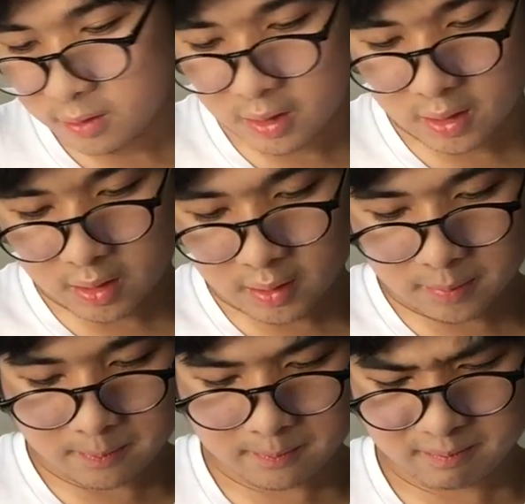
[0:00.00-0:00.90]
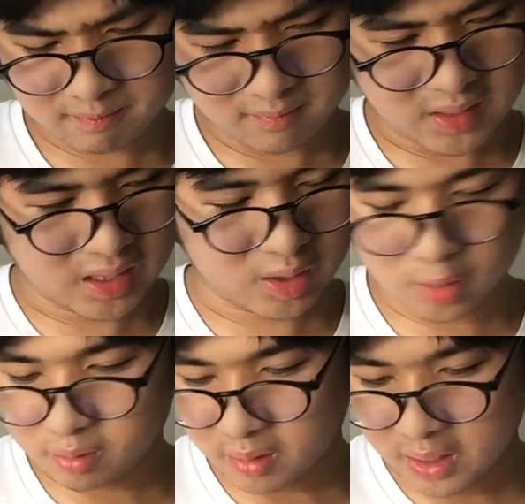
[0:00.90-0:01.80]
Uh,
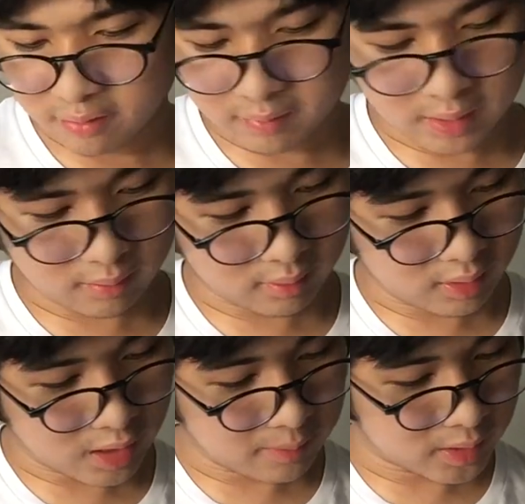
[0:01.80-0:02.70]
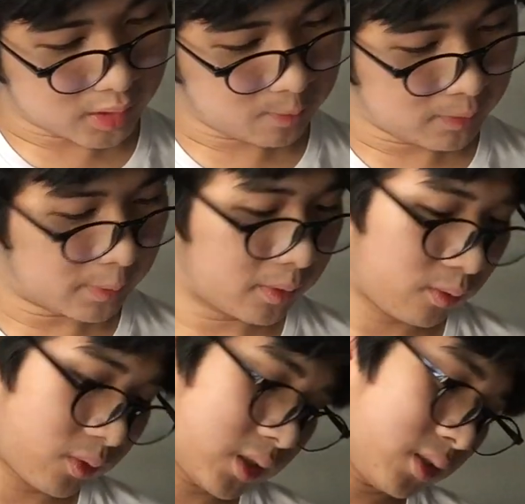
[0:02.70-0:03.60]
Ew, I have my garbage people
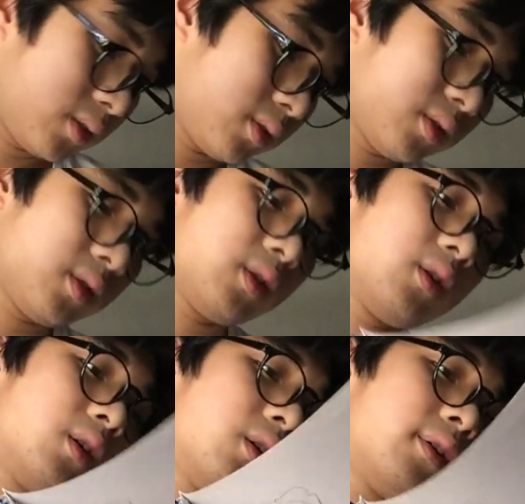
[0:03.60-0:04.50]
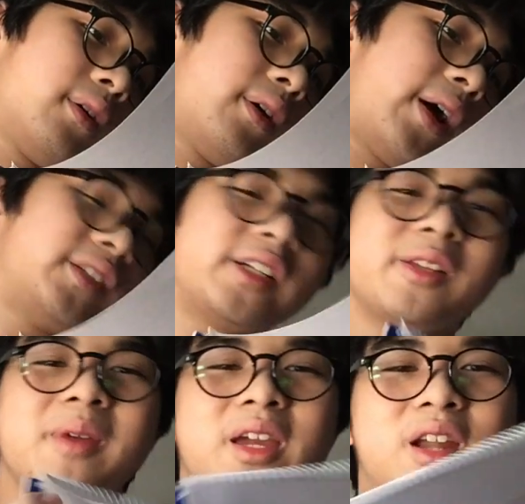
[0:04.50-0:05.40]
one. I tried
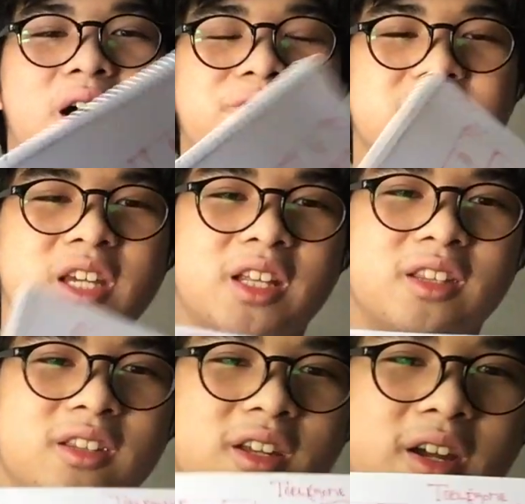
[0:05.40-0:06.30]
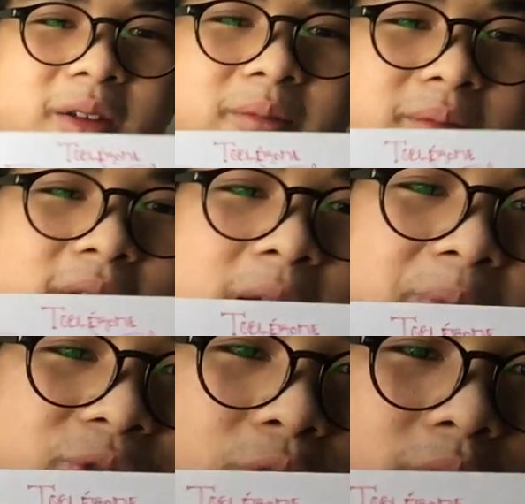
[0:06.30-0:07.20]
to make an offset
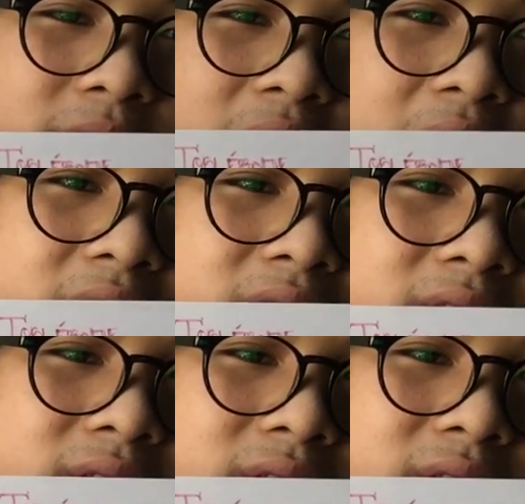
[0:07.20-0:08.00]
epiphone dot